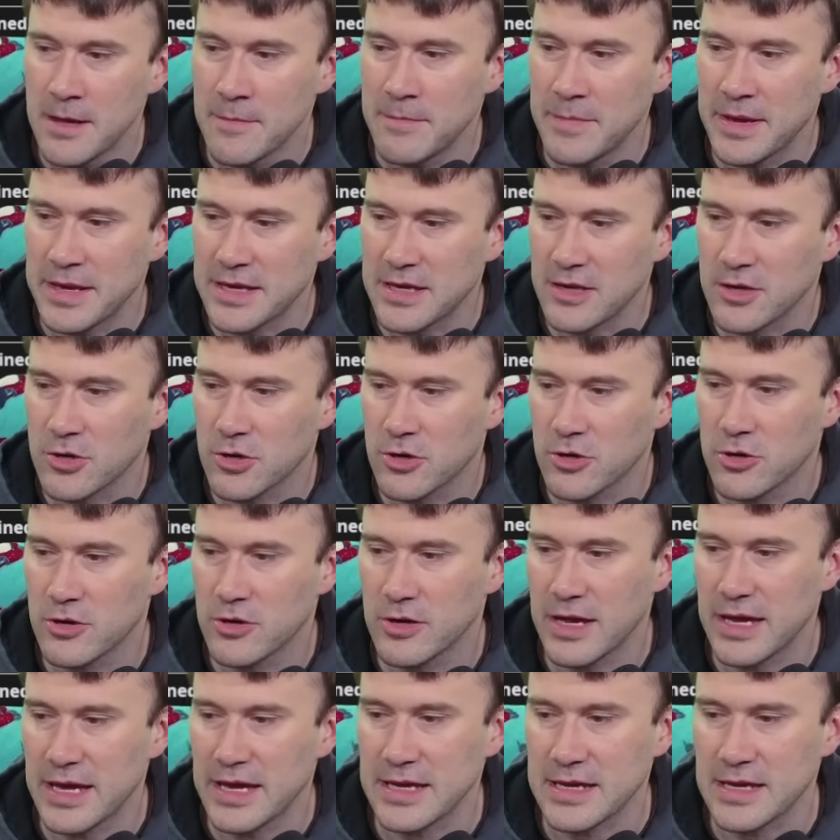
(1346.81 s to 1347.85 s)
Making
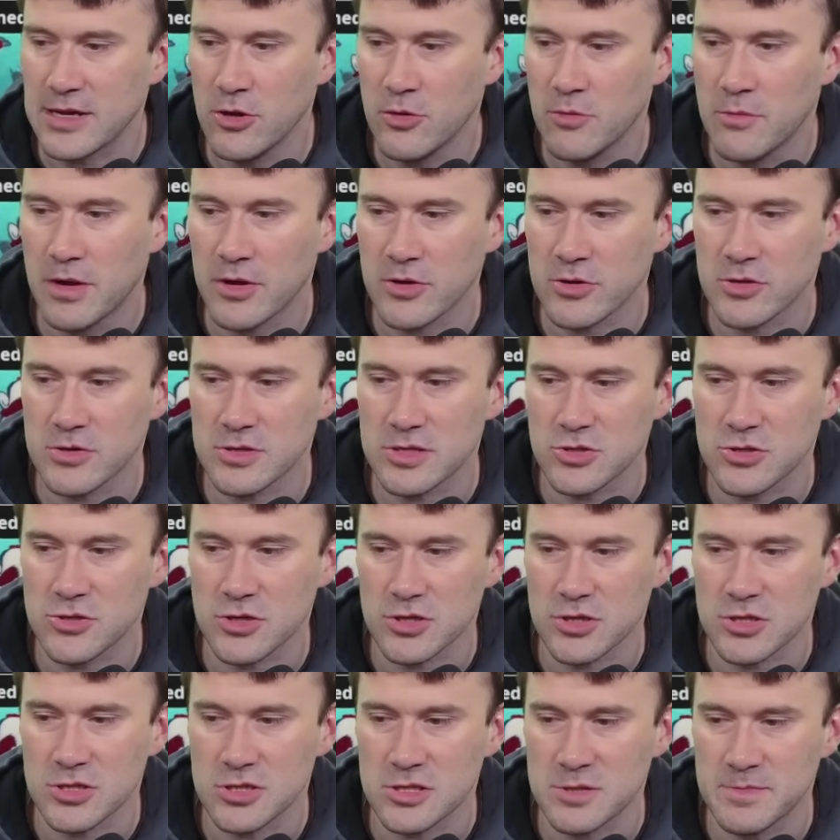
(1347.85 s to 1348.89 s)
her a Killmonger
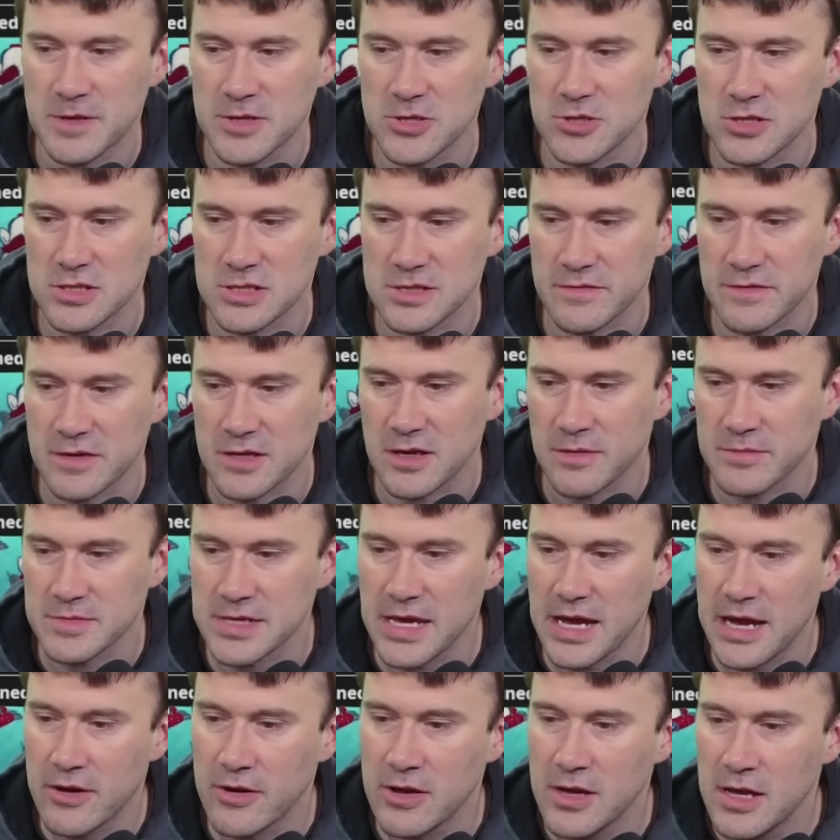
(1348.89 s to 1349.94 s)
Destruction Specialist if he comes
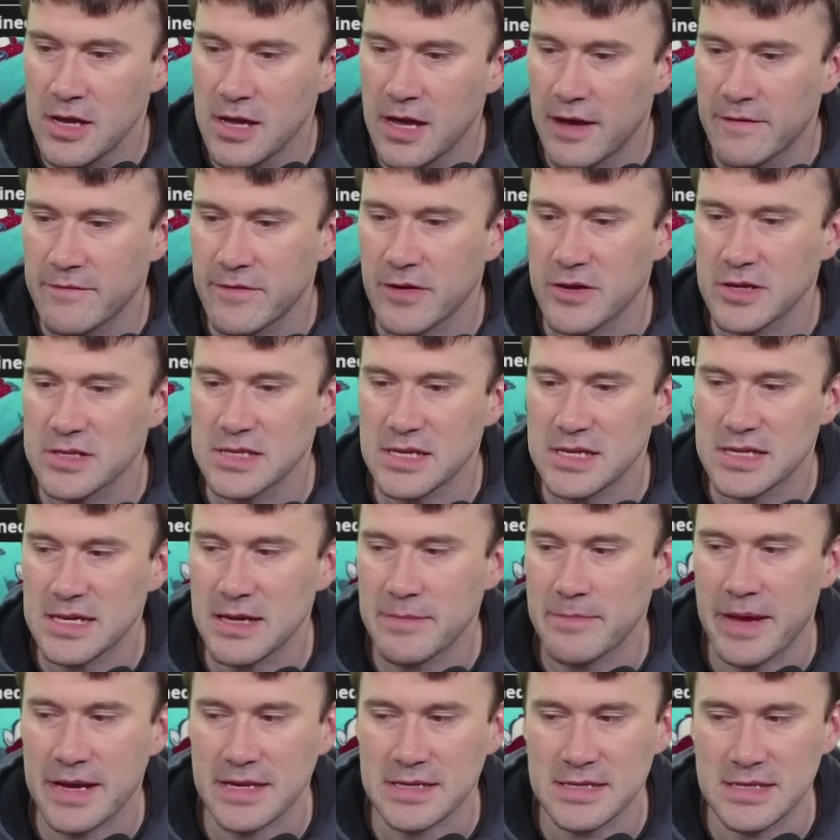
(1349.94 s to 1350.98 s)
out. I'm very excited to
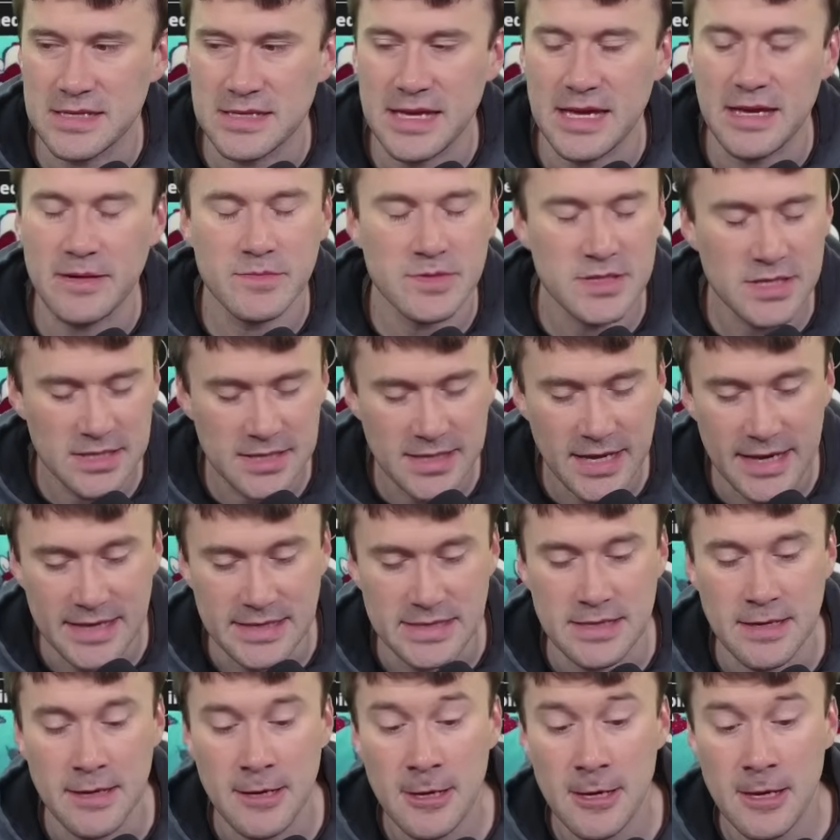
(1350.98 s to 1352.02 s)
get back to the game
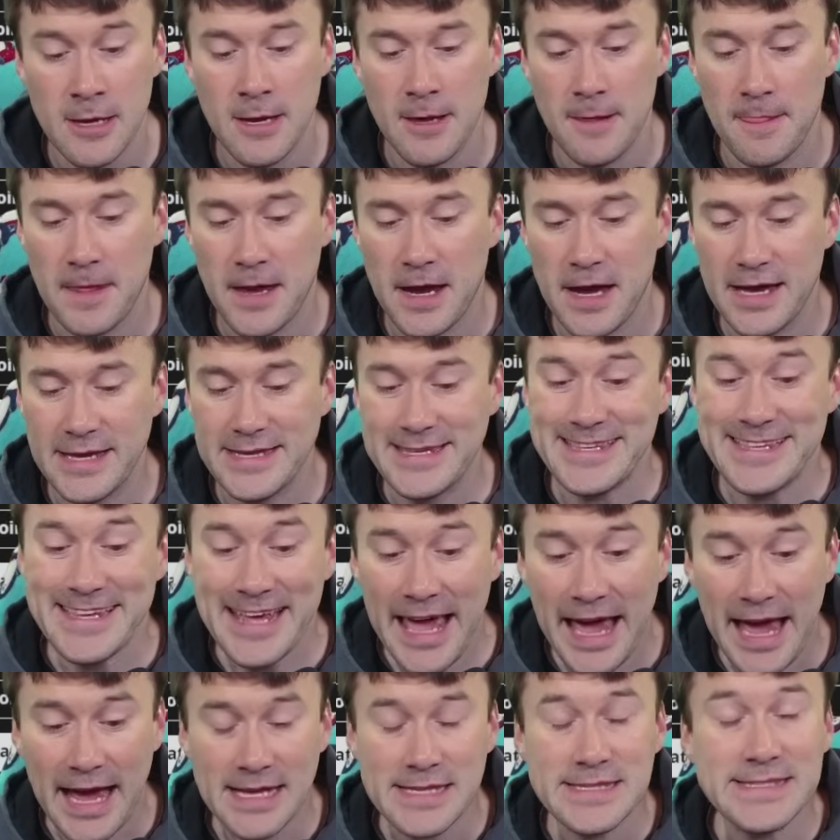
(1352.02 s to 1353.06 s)
tonight. Uh,
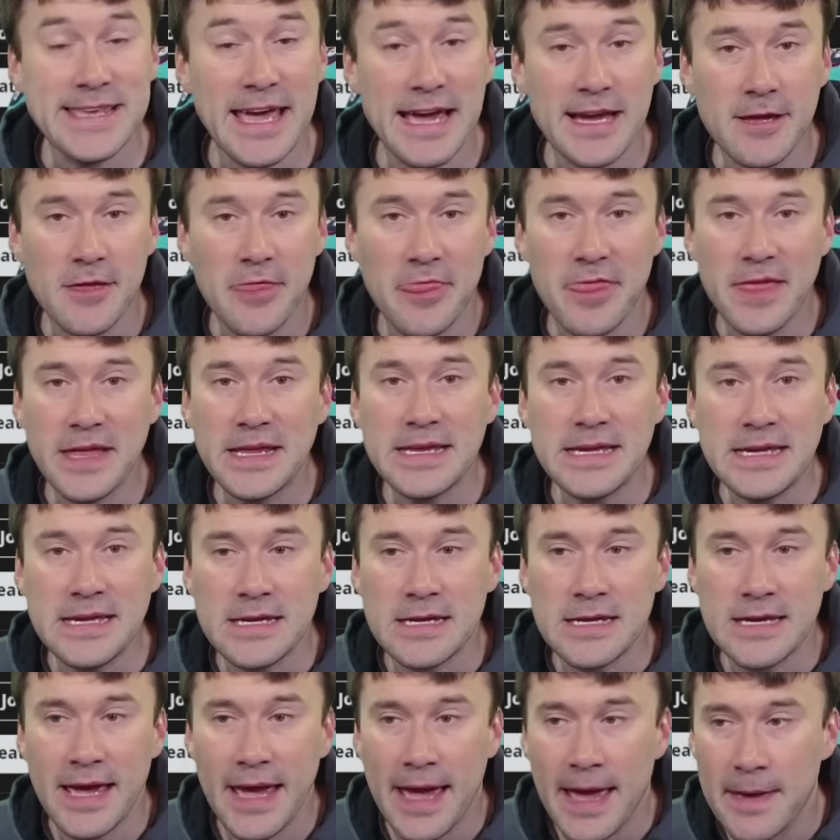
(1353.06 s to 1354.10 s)
yeah, deck
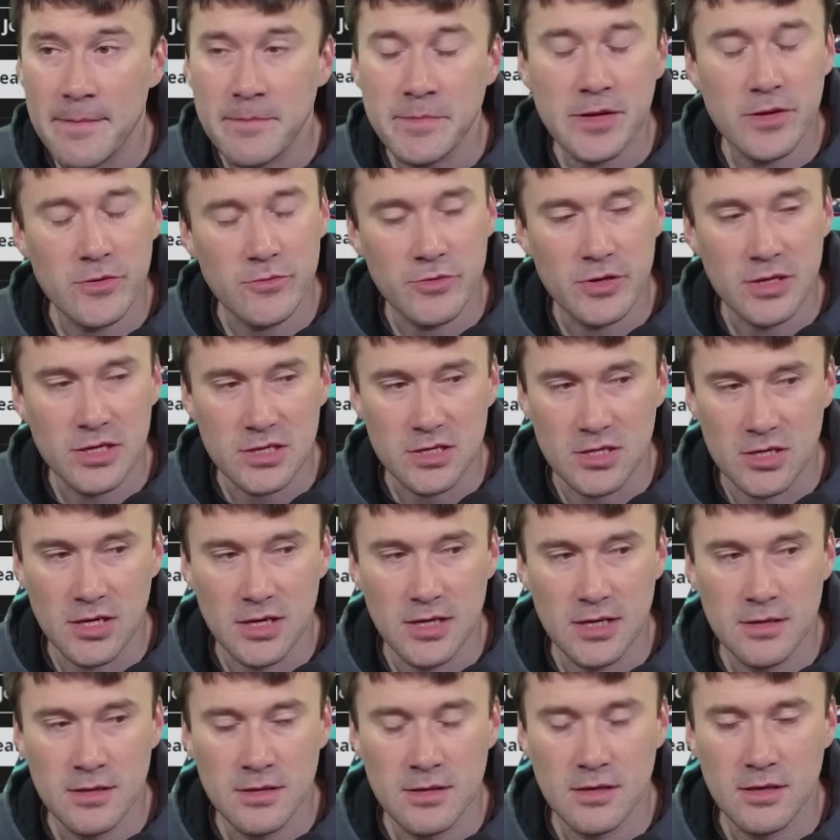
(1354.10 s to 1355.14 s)
thinning can be really
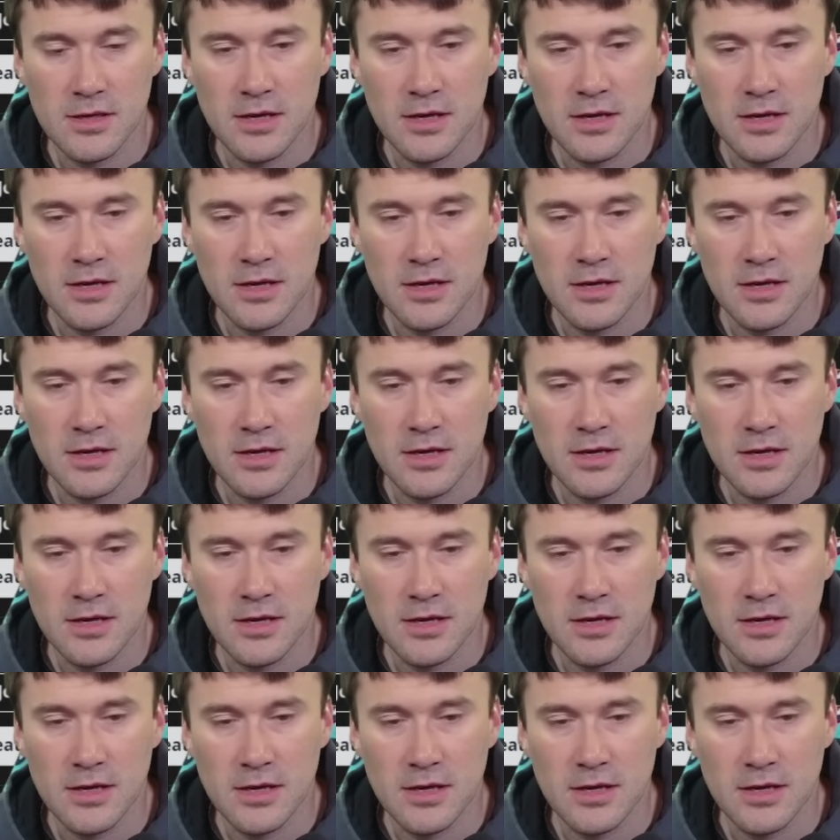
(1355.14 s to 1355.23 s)
good.